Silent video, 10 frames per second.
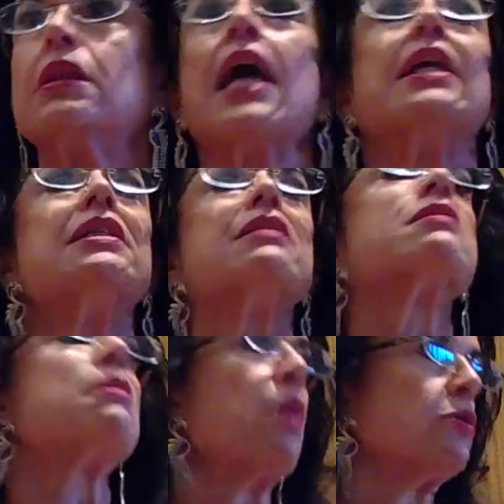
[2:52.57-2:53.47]
that
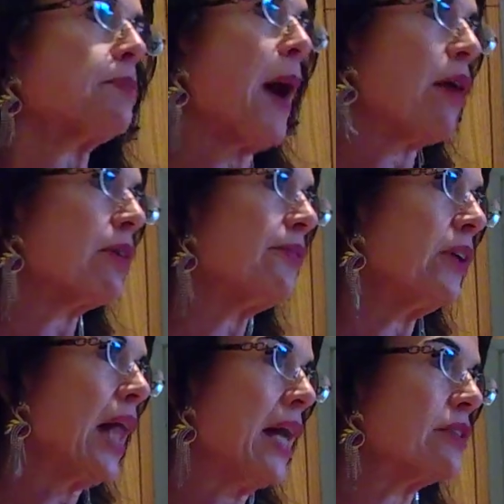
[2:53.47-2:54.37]
is the most
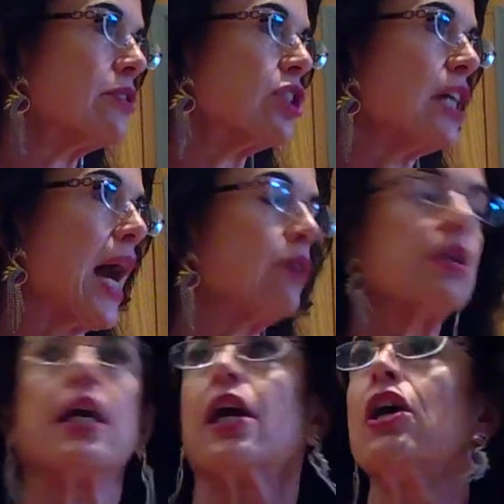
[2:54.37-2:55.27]
powerful energy
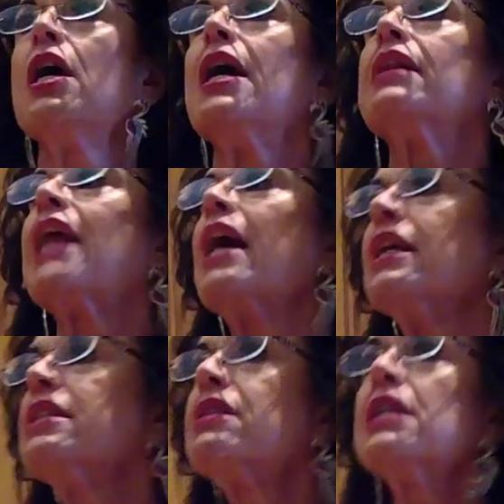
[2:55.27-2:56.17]
out there,
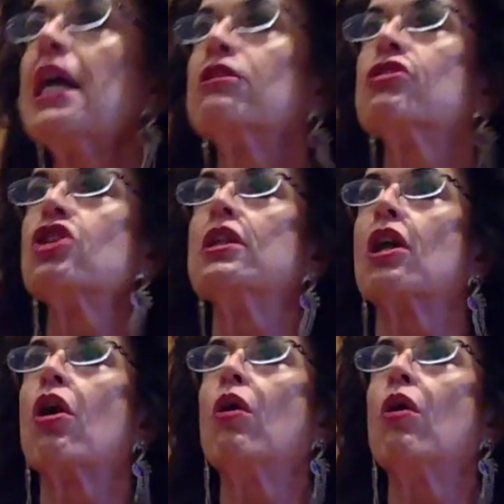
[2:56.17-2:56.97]
that is the energy that